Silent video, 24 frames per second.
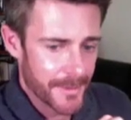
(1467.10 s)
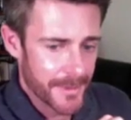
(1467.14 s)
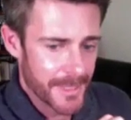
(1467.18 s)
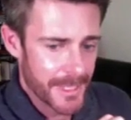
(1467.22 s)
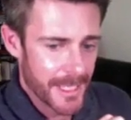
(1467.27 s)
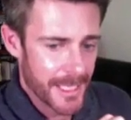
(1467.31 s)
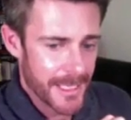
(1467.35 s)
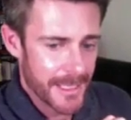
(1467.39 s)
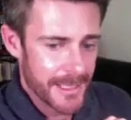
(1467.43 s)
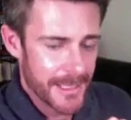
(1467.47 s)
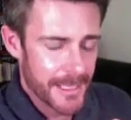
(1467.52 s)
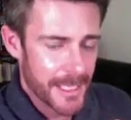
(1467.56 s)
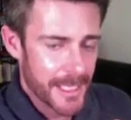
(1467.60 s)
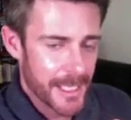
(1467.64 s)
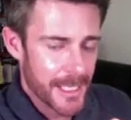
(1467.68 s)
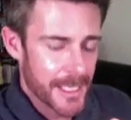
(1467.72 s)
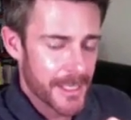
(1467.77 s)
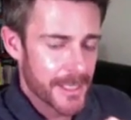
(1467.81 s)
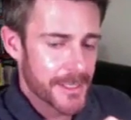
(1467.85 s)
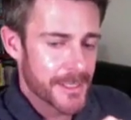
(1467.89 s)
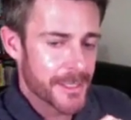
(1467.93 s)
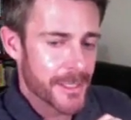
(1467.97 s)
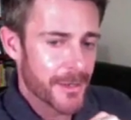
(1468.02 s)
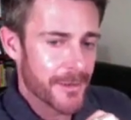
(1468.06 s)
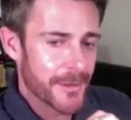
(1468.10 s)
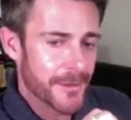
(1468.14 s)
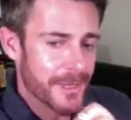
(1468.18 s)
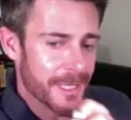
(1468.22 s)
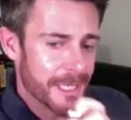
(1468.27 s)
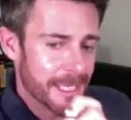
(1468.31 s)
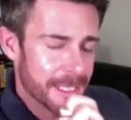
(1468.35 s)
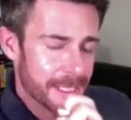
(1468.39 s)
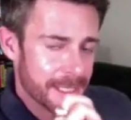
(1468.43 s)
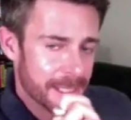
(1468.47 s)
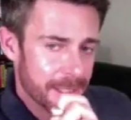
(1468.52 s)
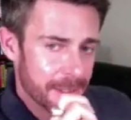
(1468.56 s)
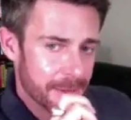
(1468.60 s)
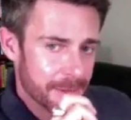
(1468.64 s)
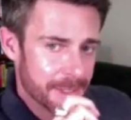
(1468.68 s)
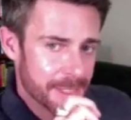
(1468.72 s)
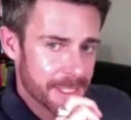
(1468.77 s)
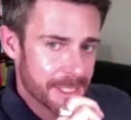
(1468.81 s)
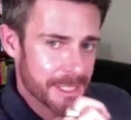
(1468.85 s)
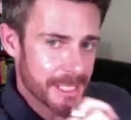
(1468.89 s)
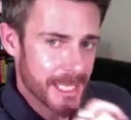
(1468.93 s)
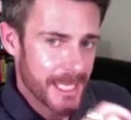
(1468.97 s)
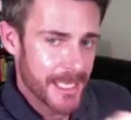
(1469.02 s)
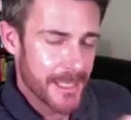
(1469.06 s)
Okay, so these are your
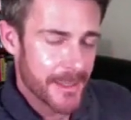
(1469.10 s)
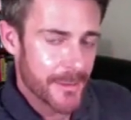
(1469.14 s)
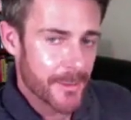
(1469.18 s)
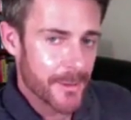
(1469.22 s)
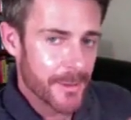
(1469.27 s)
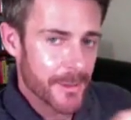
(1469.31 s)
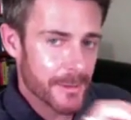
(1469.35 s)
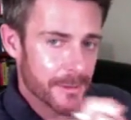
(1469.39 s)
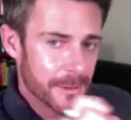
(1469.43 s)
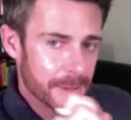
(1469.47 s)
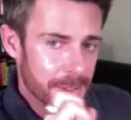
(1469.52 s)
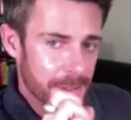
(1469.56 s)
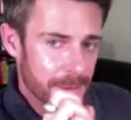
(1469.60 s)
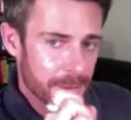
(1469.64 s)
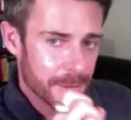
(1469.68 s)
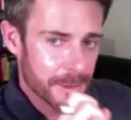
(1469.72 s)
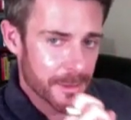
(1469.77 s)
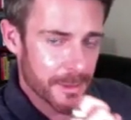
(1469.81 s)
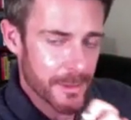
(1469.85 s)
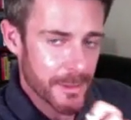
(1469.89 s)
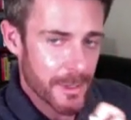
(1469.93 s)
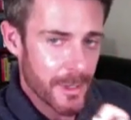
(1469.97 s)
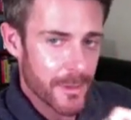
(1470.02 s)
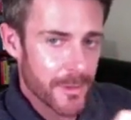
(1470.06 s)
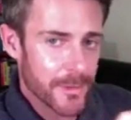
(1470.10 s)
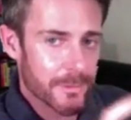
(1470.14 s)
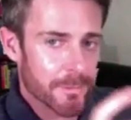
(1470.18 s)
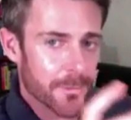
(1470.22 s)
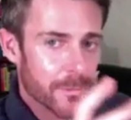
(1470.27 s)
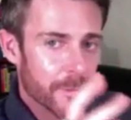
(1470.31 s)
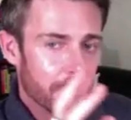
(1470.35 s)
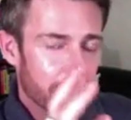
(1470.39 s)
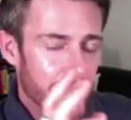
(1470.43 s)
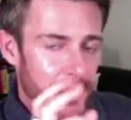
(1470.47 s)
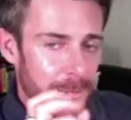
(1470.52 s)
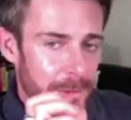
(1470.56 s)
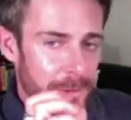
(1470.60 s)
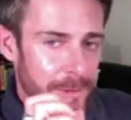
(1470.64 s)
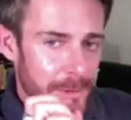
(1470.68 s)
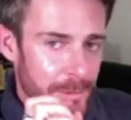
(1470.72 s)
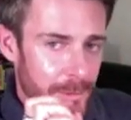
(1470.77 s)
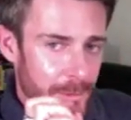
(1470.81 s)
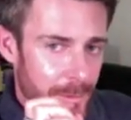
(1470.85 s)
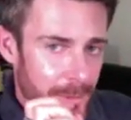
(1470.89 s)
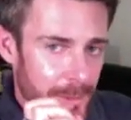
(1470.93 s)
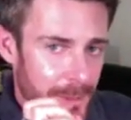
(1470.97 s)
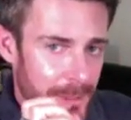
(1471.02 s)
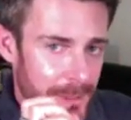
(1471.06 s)
seed oils, your canola oil,
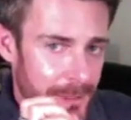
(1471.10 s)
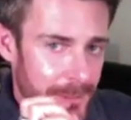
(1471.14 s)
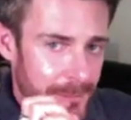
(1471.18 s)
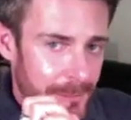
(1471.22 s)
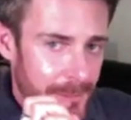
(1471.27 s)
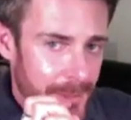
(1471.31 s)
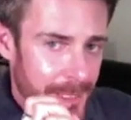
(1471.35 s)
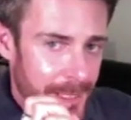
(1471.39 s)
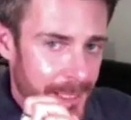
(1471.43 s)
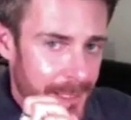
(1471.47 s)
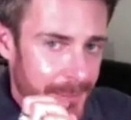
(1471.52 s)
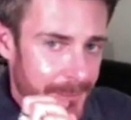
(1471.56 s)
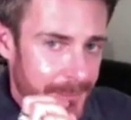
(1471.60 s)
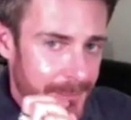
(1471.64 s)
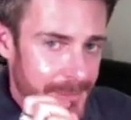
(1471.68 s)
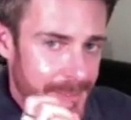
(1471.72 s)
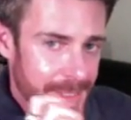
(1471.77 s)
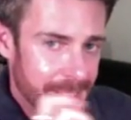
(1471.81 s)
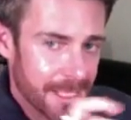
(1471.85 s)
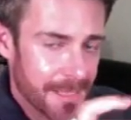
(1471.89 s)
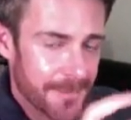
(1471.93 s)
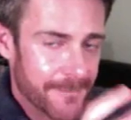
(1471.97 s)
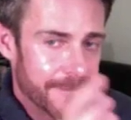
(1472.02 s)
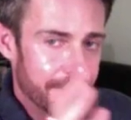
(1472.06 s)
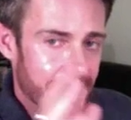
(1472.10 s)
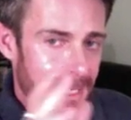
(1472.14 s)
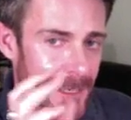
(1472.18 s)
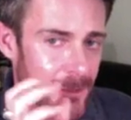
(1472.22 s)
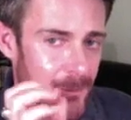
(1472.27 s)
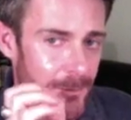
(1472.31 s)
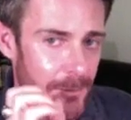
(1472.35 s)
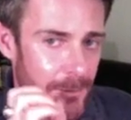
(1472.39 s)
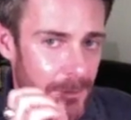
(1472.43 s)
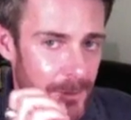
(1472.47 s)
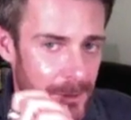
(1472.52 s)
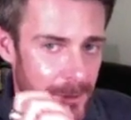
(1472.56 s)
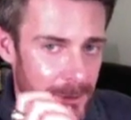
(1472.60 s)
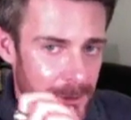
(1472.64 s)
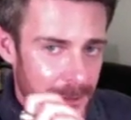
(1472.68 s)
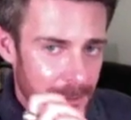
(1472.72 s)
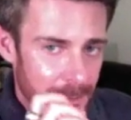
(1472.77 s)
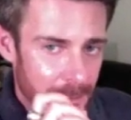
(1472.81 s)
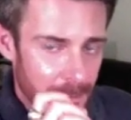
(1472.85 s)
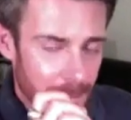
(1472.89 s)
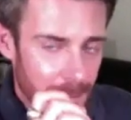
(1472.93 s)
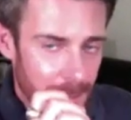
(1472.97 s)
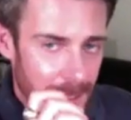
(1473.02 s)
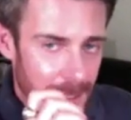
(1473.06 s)
your um, safflower oil,
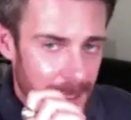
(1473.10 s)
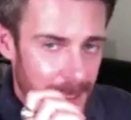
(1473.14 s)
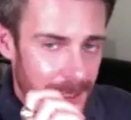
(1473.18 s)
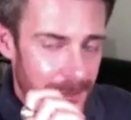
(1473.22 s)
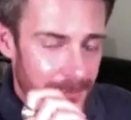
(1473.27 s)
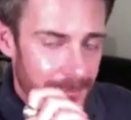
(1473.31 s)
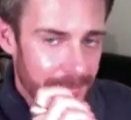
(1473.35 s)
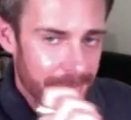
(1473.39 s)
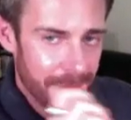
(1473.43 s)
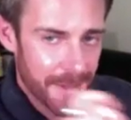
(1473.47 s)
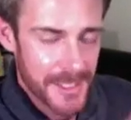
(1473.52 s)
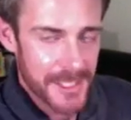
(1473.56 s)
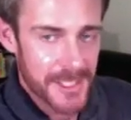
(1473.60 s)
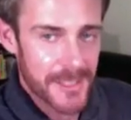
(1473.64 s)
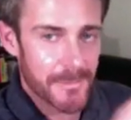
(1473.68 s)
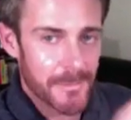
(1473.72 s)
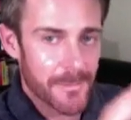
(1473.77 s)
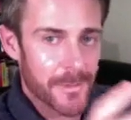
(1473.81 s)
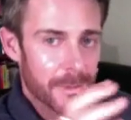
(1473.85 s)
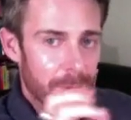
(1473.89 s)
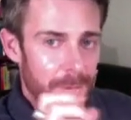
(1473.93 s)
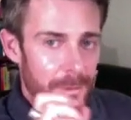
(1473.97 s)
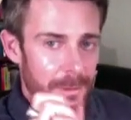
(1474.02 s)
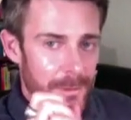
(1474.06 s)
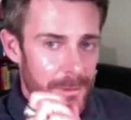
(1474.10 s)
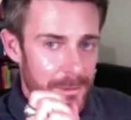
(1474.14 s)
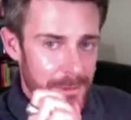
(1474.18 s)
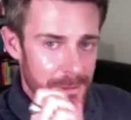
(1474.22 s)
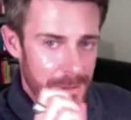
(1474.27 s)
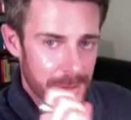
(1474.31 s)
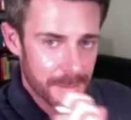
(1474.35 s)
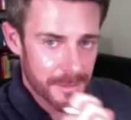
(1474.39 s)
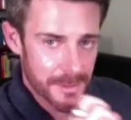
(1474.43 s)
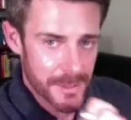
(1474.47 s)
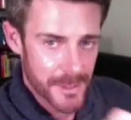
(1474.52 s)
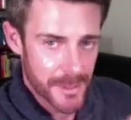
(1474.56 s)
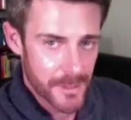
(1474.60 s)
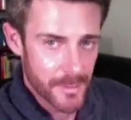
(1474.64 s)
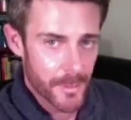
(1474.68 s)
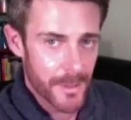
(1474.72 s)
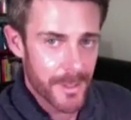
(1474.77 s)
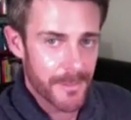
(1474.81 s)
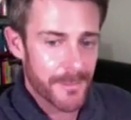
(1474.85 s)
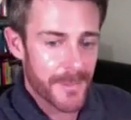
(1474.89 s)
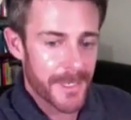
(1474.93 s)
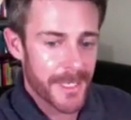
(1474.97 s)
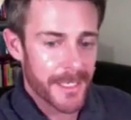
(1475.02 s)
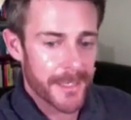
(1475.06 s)
your vegetable oils, your
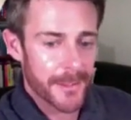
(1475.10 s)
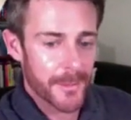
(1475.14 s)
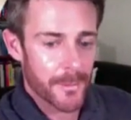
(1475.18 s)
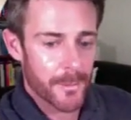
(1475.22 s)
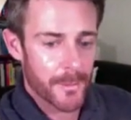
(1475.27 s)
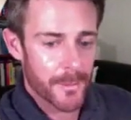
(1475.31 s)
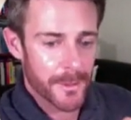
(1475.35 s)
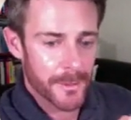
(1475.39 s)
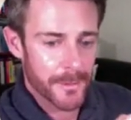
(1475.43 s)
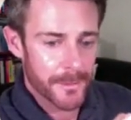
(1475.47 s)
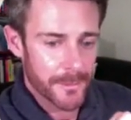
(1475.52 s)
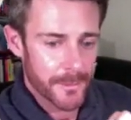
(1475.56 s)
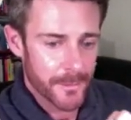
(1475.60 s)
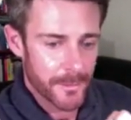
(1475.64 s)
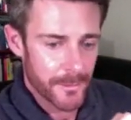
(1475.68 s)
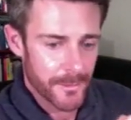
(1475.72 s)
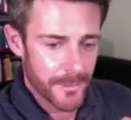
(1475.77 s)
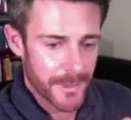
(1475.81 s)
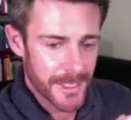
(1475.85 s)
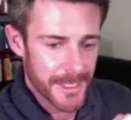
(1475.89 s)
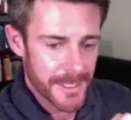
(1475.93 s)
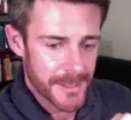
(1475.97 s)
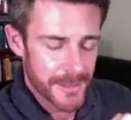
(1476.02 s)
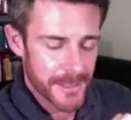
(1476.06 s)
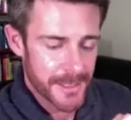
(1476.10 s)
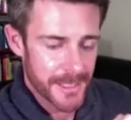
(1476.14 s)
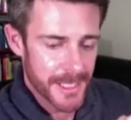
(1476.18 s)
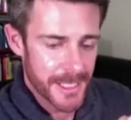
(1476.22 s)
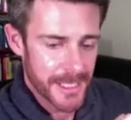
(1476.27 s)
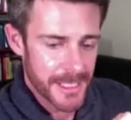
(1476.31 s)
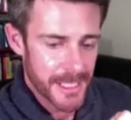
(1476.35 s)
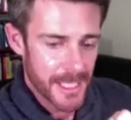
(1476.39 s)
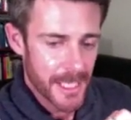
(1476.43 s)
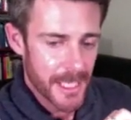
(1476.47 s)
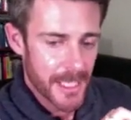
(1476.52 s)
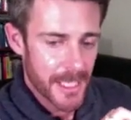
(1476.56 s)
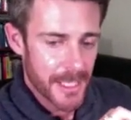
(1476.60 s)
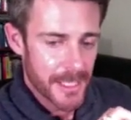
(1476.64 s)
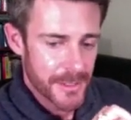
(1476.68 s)
soybean oil, all these sorts of things.